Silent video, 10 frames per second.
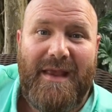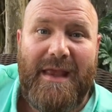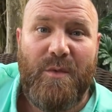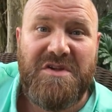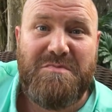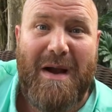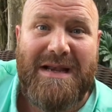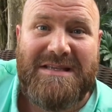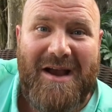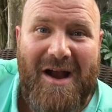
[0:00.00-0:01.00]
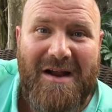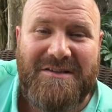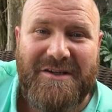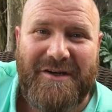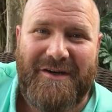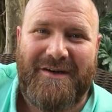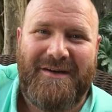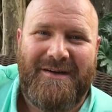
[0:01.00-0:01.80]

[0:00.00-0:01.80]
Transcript: It was my doctor.